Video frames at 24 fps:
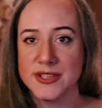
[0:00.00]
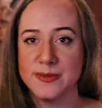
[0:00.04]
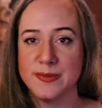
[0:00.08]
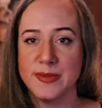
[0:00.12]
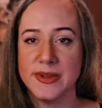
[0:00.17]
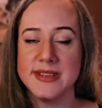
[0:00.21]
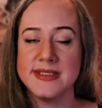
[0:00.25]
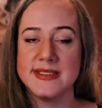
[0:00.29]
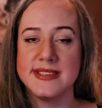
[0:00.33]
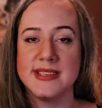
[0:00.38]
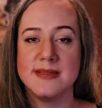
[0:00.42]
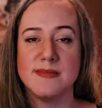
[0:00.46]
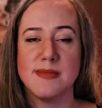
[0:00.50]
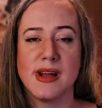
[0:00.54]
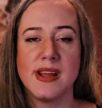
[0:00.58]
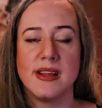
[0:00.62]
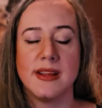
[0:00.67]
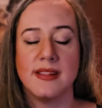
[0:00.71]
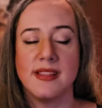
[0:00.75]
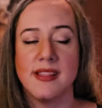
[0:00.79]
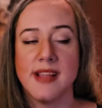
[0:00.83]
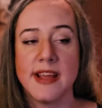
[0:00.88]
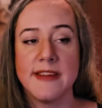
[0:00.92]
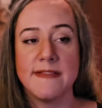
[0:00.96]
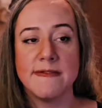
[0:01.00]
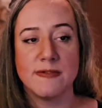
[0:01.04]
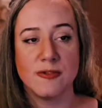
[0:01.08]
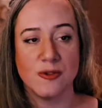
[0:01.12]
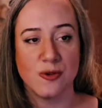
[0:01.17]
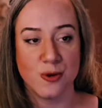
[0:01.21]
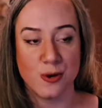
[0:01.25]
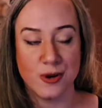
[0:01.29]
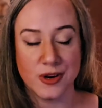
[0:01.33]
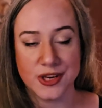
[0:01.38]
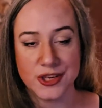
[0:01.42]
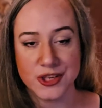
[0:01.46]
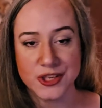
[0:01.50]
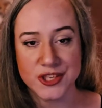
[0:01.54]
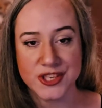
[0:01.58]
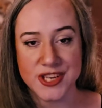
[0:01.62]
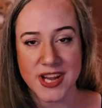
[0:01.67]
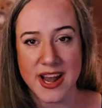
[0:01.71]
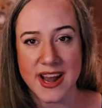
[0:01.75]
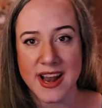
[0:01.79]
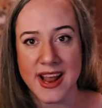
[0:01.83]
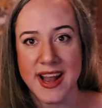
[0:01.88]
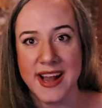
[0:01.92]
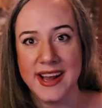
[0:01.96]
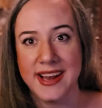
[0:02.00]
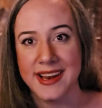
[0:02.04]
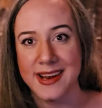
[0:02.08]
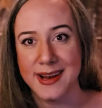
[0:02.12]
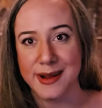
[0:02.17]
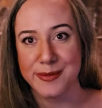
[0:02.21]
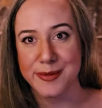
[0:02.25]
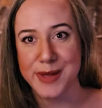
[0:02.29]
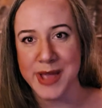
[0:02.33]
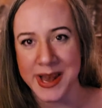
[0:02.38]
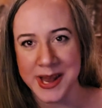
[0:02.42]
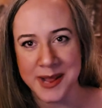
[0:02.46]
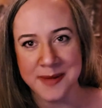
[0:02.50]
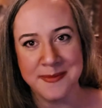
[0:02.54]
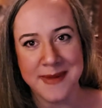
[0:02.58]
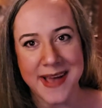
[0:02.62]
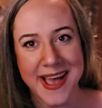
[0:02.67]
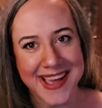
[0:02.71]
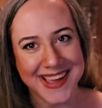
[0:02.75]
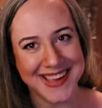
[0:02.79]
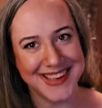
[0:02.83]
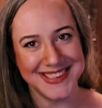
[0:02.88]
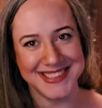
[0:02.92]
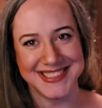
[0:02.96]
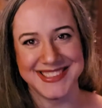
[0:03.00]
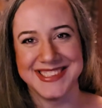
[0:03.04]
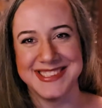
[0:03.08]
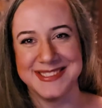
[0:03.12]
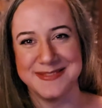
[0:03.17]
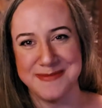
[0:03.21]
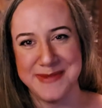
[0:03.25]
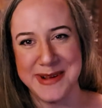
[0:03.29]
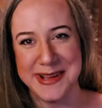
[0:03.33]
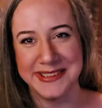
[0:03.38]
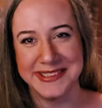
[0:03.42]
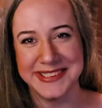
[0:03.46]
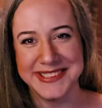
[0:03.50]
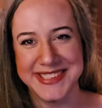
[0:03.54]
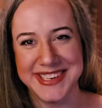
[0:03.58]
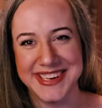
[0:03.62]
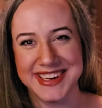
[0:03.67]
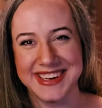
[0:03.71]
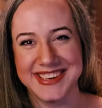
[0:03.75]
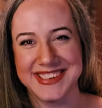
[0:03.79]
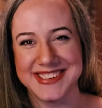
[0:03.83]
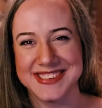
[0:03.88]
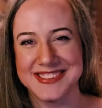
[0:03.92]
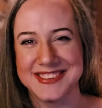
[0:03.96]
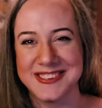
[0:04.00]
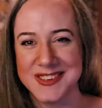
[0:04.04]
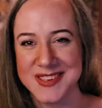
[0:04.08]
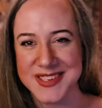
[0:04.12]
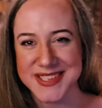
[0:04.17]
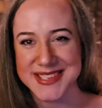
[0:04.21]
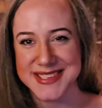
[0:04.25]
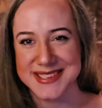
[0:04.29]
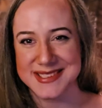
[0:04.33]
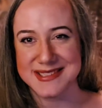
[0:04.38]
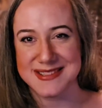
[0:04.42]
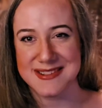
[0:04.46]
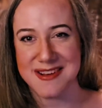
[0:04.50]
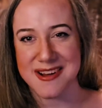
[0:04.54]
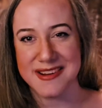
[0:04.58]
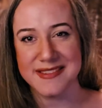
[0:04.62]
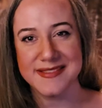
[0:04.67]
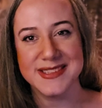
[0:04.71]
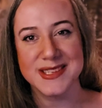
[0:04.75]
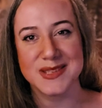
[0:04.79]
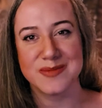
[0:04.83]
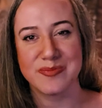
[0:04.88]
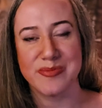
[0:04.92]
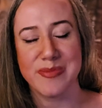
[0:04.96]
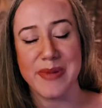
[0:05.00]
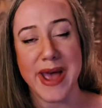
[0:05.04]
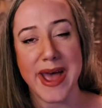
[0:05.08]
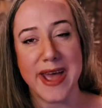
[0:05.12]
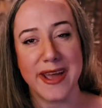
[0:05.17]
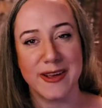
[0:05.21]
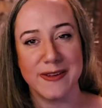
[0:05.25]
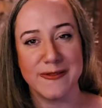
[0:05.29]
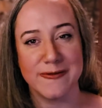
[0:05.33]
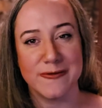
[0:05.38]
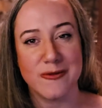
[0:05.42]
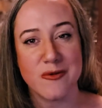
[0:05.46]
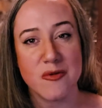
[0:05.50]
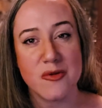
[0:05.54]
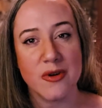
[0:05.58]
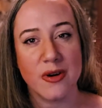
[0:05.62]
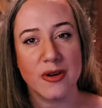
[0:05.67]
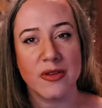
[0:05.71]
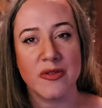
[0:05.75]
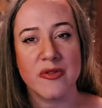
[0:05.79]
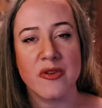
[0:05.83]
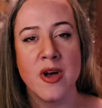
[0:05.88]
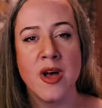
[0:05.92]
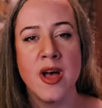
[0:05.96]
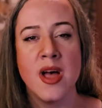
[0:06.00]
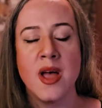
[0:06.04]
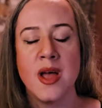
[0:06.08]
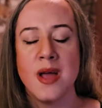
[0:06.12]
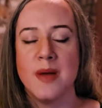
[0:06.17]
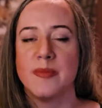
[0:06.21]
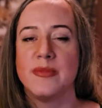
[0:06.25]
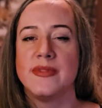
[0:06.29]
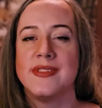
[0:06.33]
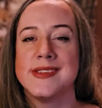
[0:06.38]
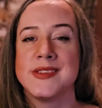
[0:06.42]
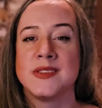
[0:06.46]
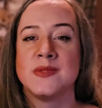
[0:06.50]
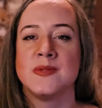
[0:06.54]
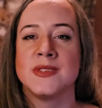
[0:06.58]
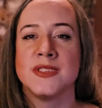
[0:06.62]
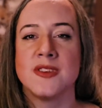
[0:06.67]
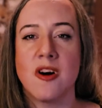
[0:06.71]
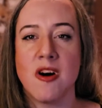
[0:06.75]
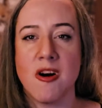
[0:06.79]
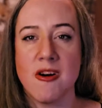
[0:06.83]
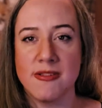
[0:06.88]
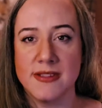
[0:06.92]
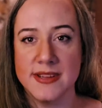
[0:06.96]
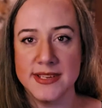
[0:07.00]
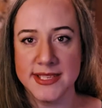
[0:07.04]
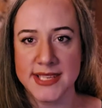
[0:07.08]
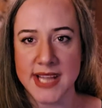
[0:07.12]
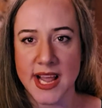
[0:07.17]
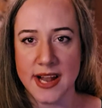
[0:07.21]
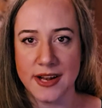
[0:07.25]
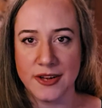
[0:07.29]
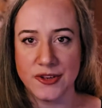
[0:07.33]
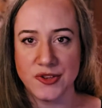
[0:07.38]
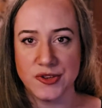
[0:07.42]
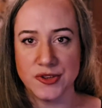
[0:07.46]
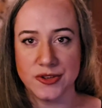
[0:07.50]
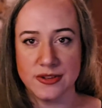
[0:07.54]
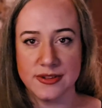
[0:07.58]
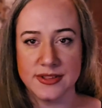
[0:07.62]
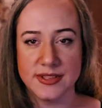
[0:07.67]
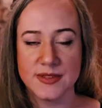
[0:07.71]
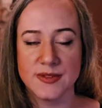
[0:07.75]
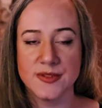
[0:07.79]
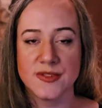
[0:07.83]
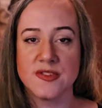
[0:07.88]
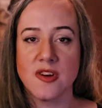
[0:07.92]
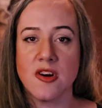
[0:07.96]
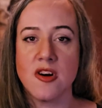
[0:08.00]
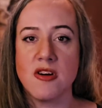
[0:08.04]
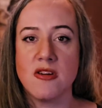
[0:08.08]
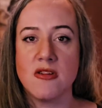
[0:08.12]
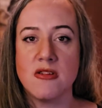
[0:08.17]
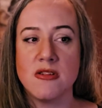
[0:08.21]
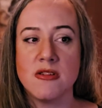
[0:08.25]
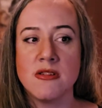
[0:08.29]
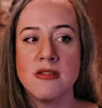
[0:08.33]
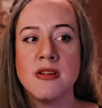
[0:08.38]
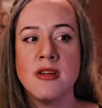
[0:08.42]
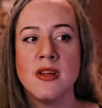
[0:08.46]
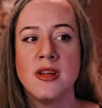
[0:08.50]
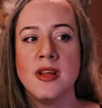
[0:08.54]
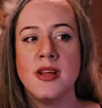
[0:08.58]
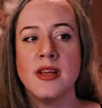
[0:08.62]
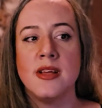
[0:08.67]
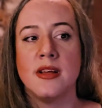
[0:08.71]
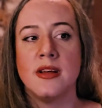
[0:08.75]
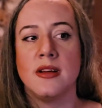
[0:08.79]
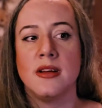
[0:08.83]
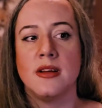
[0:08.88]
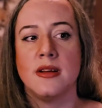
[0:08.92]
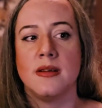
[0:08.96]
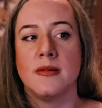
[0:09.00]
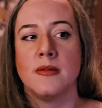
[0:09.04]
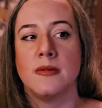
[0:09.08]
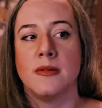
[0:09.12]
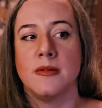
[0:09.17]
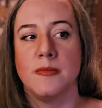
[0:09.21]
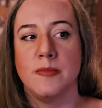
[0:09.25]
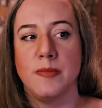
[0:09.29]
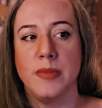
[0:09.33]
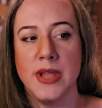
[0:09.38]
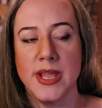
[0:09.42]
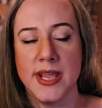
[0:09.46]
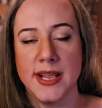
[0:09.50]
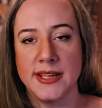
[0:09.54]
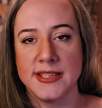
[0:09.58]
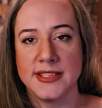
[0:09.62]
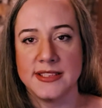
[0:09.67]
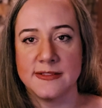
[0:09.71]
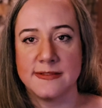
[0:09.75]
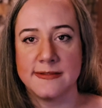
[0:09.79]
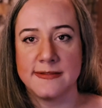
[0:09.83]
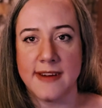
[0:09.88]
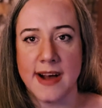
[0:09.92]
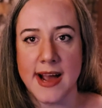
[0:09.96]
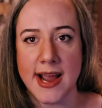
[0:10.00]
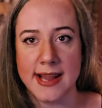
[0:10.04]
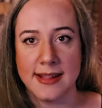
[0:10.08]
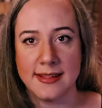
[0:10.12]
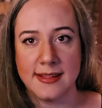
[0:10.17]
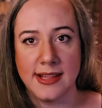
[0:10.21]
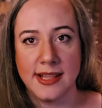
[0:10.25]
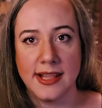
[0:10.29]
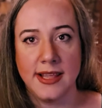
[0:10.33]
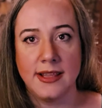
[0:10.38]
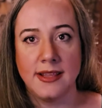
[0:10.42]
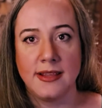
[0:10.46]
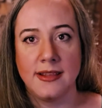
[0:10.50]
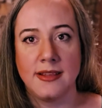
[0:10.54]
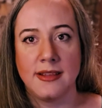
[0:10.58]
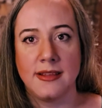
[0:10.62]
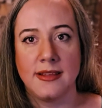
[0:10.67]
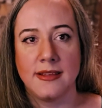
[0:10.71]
to BC, my life flourished and I ended up getting back into the military. So there's a lot of this back and forth. This was all intentional. This is all being divinely